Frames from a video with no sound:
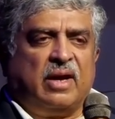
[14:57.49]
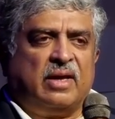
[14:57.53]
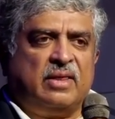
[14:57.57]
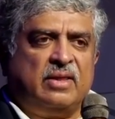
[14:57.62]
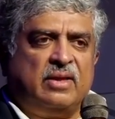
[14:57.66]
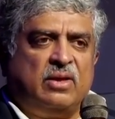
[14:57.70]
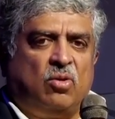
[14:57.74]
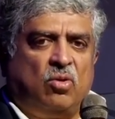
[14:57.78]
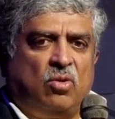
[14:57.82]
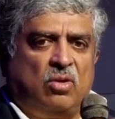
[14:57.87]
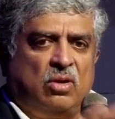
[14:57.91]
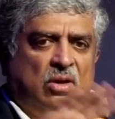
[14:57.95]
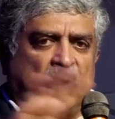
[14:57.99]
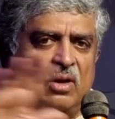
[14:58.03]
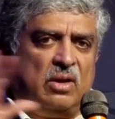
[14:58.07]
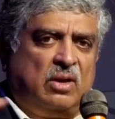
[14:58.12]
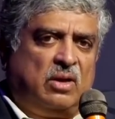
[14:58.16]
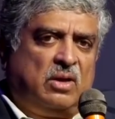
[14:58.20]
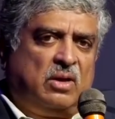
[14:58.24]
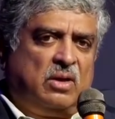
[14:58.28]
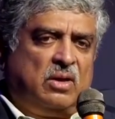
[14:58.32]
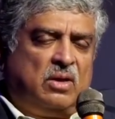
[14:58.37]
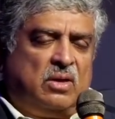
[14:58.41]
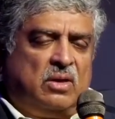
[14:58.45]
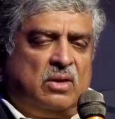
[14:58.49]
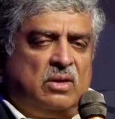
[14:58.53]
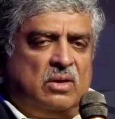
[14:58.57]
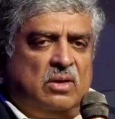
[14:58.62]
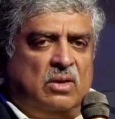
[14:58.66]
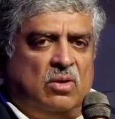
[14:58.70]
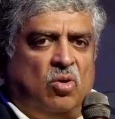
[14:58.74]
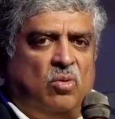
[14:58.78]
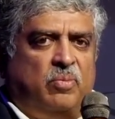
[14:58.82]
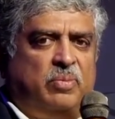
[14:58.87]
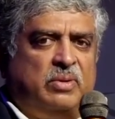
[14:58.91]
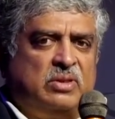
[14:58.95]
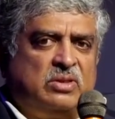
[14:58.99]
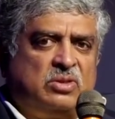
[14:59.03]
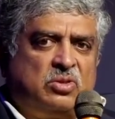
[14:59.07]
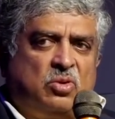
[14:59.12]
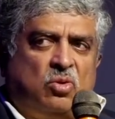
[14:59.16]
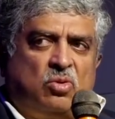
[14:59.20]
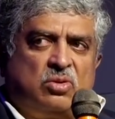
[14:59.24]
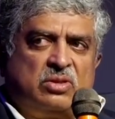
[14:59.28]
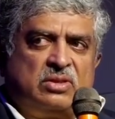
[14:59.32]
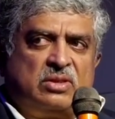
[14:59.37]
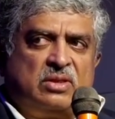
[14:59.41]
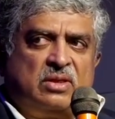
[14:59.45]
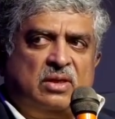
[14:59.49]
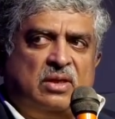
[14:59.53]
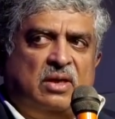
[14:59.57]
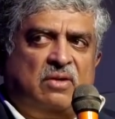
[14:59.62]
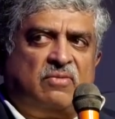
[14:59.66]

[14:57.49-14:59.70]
And the whole open source